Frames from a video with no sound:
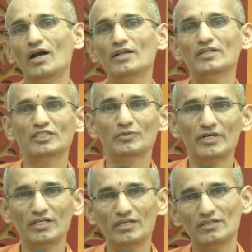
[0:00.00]
and then
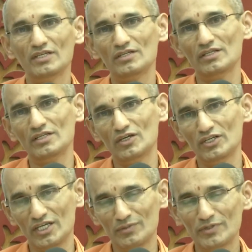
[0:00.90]
Shabari, then the
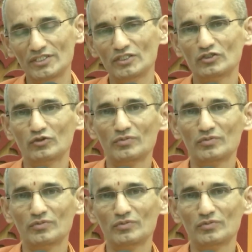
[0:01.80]
hermitages